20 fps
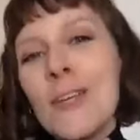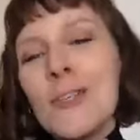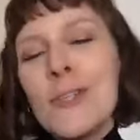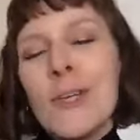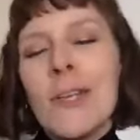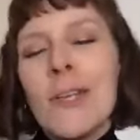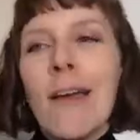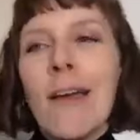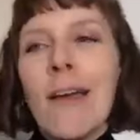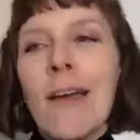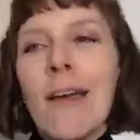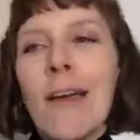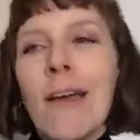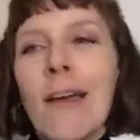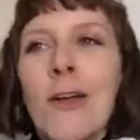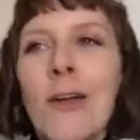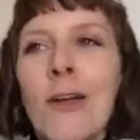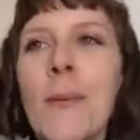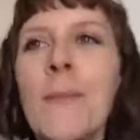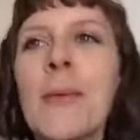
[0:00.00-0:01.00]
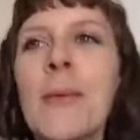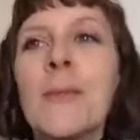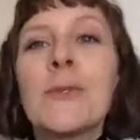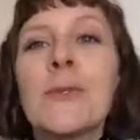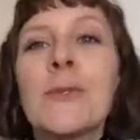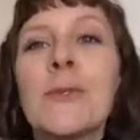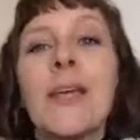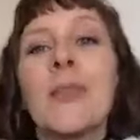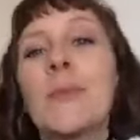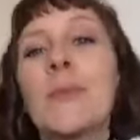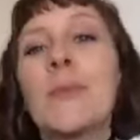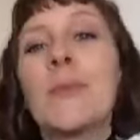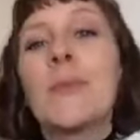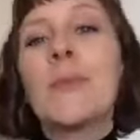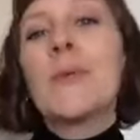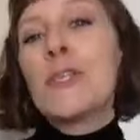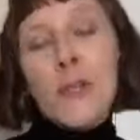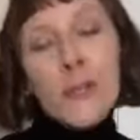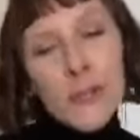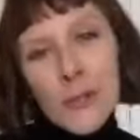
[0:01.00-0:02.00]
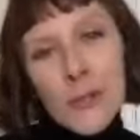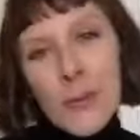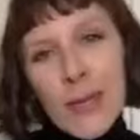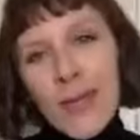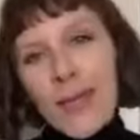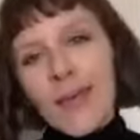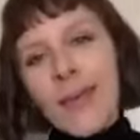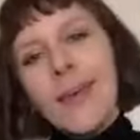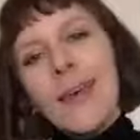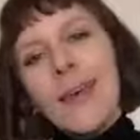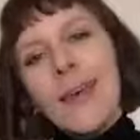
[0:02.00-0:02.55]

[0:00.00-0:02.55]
Like, I know some people say that we shouldn't do it,